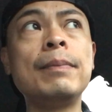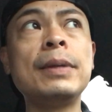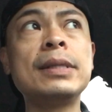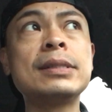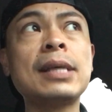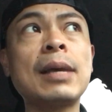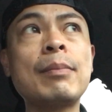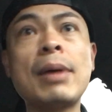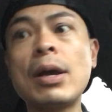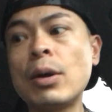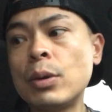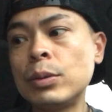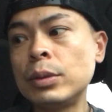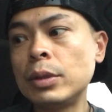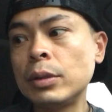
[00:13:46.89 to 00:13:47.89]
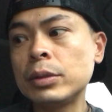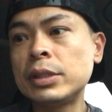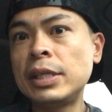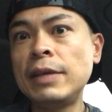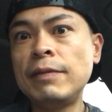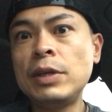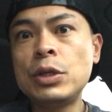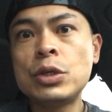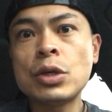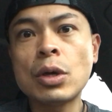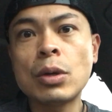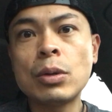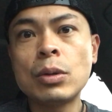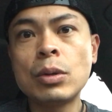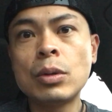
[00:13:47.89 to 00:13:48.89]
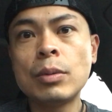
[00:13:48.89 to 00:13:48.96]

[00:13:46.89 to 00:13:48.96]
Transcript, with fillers: It's like my own little TV show.